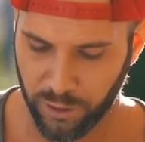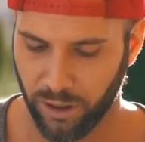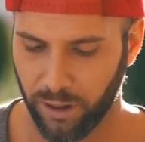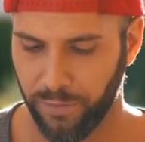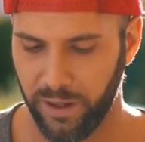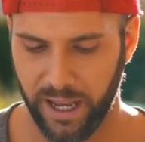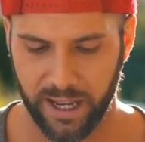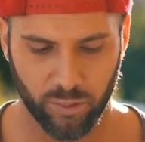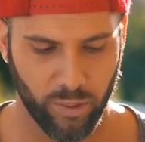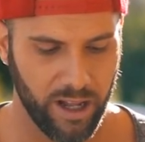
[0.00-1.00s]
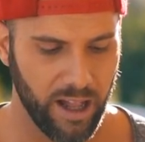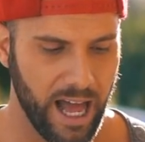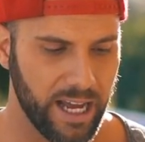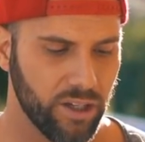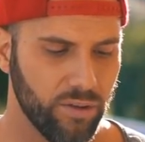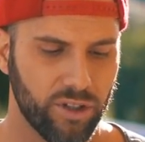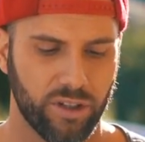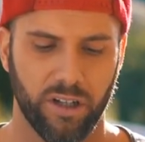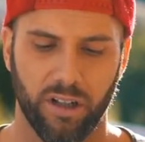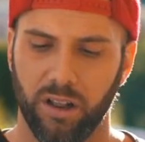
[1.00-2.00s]
photography as well, I
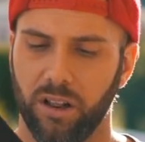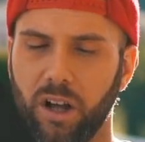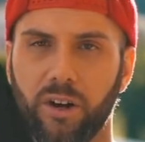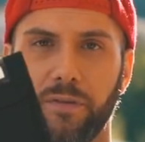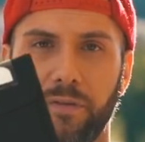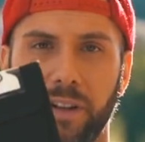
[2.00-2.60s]
used a lot of